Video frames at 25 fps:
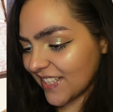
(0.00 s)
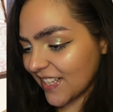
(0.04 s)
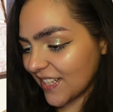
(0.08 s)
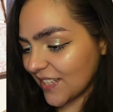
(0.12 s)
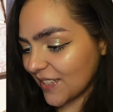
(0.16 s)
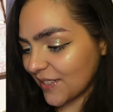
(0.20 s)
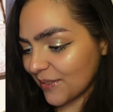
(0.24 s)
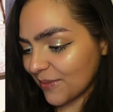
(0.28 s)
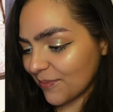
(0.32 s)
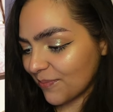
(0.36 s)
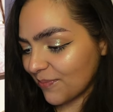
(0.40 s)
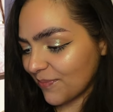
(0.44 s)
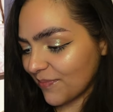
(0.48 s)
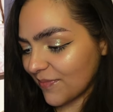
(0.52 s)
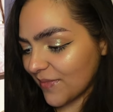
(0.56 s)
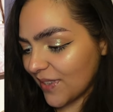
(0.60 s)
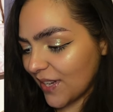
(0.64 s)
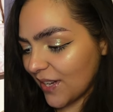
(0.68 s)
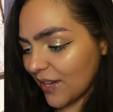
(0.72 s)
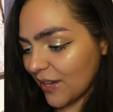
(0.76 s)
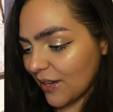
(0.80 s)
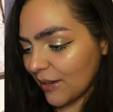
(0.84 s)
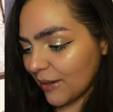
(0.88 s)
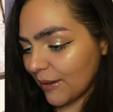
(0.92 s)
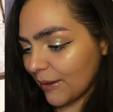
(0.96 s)
a
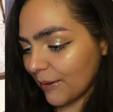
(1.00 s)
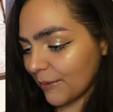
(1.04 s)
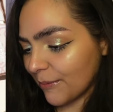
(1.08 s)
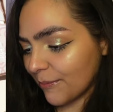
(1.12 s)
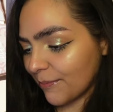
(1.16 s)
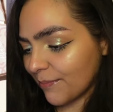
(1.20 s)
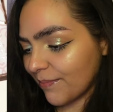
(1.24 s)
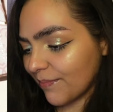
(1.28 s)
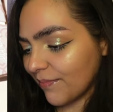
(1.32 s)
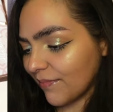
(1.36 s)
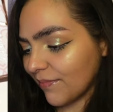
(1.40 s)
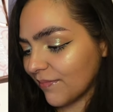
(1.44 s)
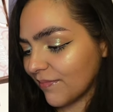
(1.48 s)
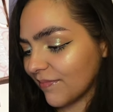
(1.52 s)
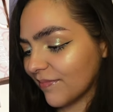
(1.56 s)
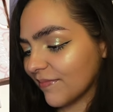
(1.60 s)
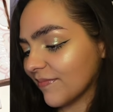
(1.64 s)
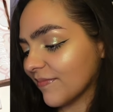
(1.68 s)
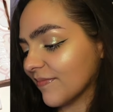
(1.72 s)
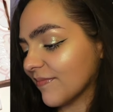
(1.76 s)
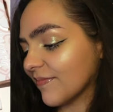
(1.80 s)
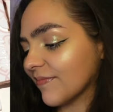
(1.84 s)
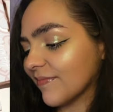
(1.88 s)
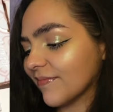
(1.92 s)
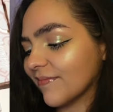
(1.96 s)
a
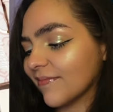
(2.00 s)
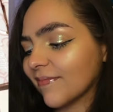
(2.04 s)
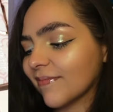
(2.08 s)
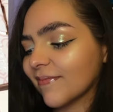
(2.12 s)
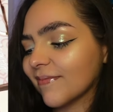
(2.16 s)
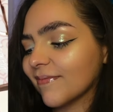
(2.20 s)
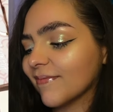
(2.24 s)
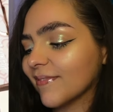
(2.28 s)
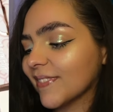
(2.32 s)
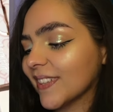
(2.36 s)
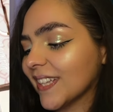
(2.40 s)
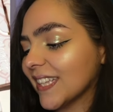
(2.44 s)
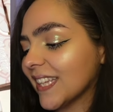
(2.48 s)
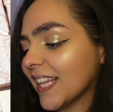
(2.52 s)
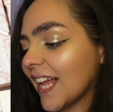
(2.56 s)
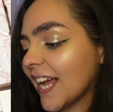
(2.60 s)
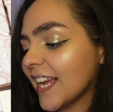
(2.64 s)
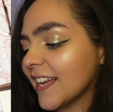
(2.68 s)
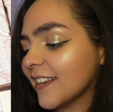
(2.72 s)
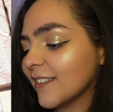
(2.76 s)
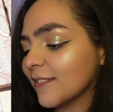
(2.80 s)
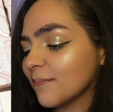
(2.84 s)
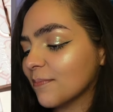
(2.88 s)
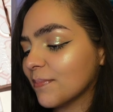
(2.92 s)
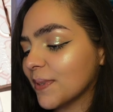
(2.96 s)

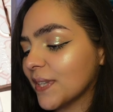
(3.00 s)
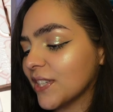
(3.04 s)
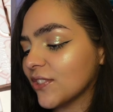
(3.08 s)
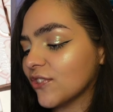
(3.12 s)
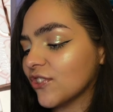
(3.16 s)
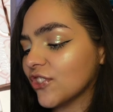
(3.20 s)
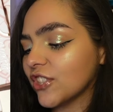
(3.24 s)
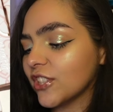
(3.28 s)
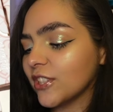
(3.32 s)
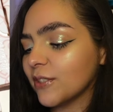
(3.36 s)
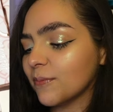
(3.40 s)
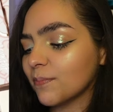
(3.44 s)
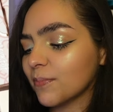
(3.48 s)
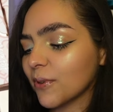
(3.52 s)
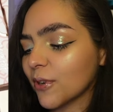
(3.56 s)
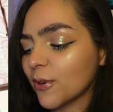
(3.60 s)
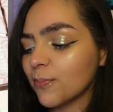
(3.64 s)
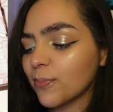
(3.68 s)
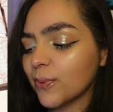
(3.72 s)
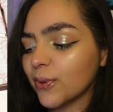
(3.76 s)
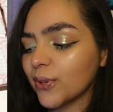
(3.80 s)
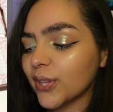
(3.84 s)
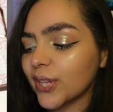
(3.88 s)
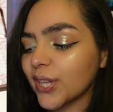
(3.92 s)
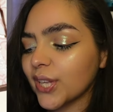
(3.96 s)
light peachy,
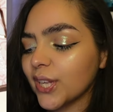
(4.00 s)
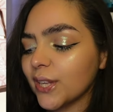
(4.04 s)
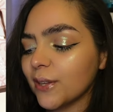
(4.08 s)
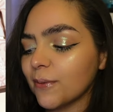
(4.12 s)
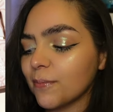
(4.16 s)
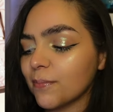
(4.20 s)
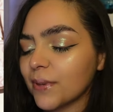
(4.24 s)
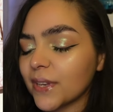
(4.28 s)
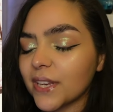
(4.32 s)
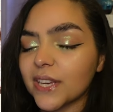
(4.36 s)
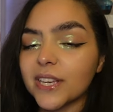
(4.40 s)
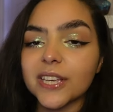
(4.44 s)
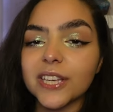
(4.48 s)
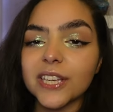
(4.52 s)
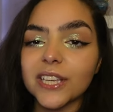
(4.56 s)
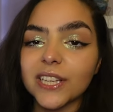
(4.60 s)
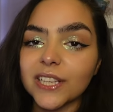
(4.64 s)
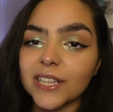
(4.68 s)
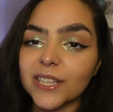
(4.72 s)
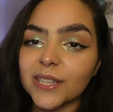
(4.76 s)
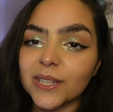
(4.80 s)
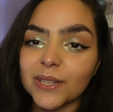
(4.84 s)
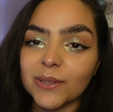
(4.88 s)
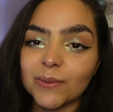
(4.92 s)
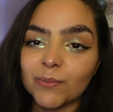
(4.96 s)
purpley,
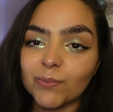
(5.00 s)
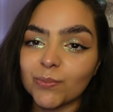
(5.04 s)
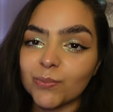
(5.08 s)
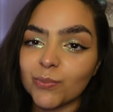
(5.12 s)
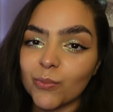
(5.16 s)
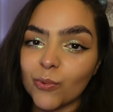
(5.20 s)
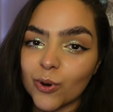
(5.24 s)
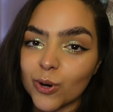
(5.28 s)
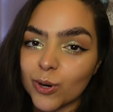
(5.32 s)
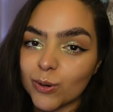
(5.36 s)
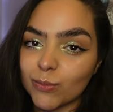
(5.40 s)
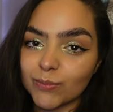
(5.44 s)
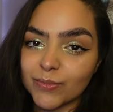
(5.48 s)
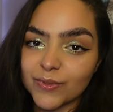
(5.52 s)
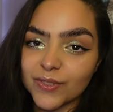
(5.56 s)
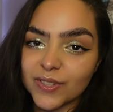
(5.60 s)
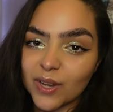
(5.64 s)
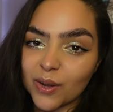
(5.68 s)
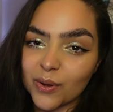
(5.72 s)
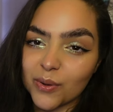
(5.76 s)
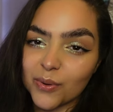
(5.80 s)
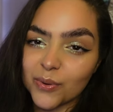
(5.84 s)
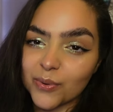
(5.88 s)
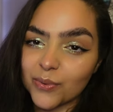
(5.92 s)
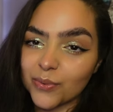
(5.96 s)
pinky, warm
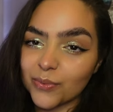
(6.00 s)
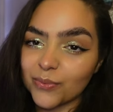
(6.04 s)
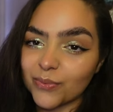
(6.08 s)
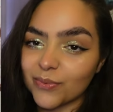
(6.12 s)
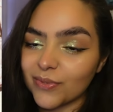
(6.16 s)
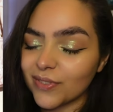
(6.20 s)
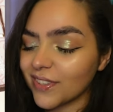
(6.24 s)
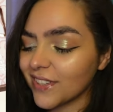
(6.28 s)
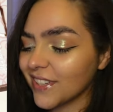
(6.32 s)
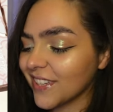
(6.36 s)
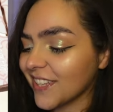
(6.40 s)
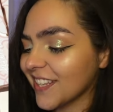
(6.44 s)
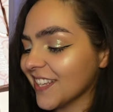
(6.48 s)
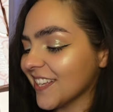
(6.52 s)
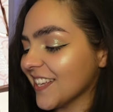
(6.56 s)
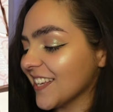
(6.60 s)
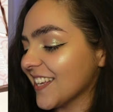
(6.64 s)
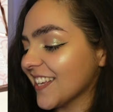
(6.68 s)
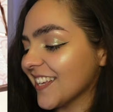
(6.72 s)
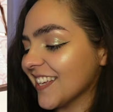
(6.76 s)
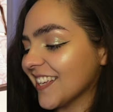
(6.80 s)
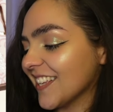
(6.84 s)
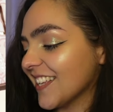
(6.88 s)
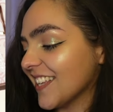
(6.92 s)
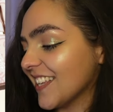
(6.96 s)
tone.
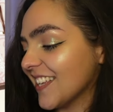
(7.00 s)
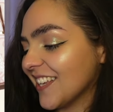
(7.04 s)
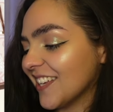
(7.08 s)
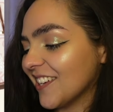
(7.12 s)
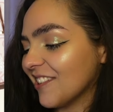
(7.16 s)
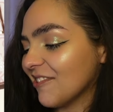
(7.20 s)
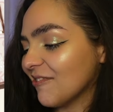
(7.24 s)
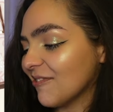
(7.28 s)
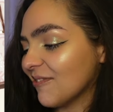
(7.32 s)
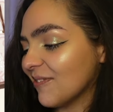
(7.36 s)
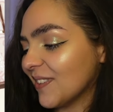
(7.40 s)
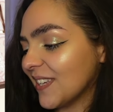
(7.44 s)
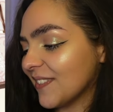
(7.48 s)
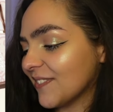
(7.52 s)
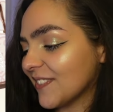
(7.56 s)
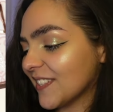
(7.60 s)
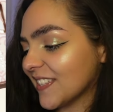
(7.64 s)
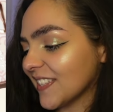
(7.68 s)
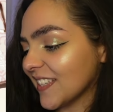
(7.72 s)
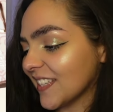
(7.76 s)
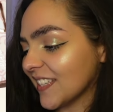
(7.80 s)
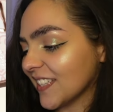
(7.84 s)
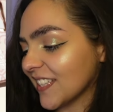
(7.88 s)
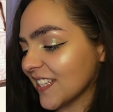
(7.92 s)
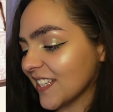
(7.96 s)
We've
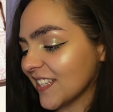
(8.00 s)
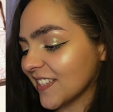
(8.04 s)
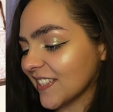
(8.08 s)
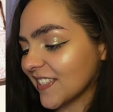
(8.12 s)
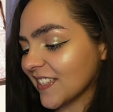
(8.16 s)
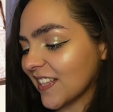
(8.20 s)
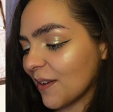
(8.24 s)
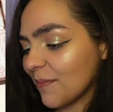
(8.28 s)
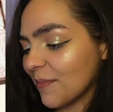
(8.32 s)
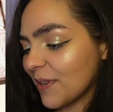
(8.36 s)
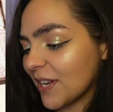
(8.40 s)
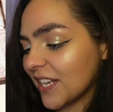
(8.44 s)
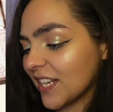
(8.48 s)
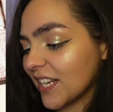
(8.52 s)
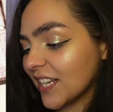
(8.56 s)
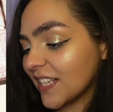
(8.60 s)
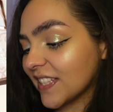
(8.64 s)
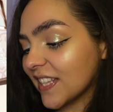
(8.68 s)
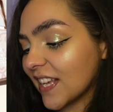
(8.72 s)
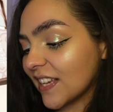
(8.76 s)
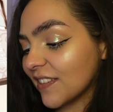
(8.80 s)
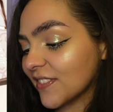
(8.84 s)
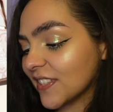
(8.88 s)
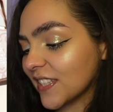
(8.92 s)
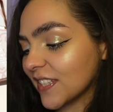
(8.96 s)
seen this. I mean, it does
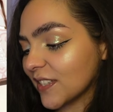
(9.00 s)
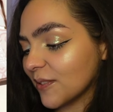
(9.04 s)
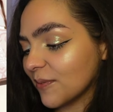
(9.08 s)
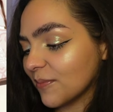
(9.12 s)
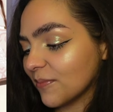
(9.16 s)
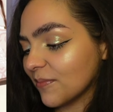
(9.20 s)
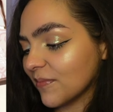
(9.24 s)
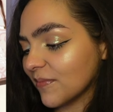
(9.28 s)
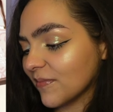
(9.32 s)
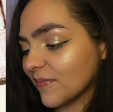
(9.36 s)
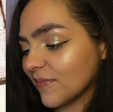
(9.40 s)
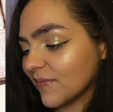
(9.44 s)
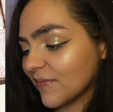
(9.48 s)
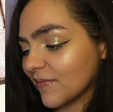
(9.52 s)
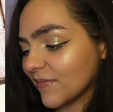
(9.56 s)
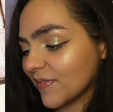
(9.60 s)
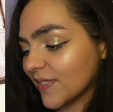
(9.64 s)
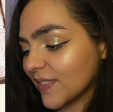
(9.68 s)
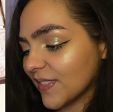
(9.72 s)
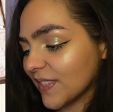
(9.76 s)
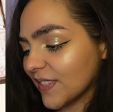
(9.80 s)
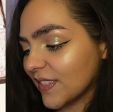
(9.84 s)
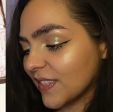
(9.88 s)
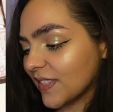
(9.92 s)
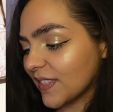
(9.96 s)
have some
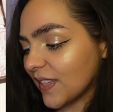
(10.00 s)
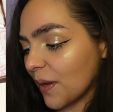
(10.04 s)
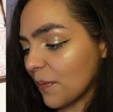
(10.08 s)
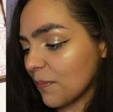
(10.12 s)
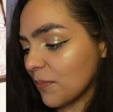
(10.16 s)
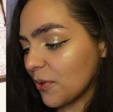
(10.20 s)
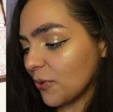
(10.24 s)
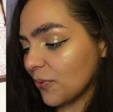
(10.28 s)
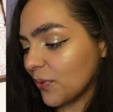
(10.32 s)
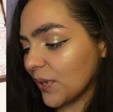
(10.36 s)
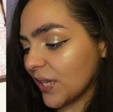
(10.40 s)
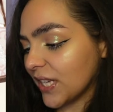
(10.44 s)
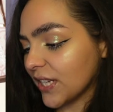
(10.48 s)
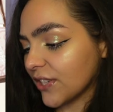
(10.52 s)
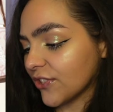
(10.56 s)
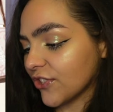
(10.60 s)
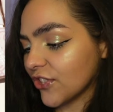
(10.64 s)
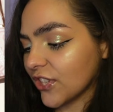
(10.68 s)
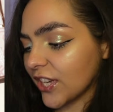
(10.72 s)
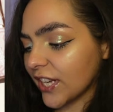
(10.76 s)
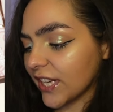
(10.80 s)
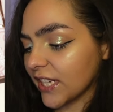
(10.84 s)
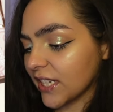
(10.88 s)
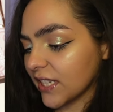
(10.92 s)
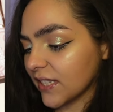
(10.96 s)
some unique
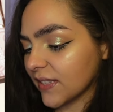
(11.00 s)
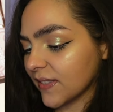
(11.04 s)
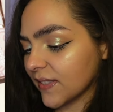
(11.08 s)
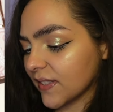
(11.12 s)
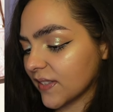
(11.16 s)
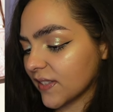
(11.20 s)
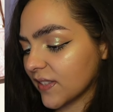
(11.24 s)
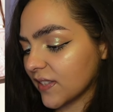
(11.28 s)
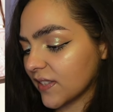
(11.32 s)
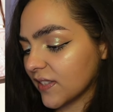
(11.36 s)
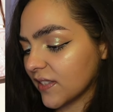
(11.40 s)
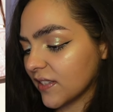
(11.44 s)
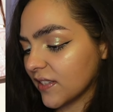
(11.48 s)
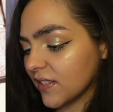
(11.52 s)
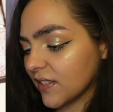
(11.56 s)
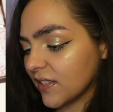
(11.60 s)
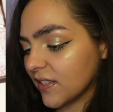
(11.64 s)
shades,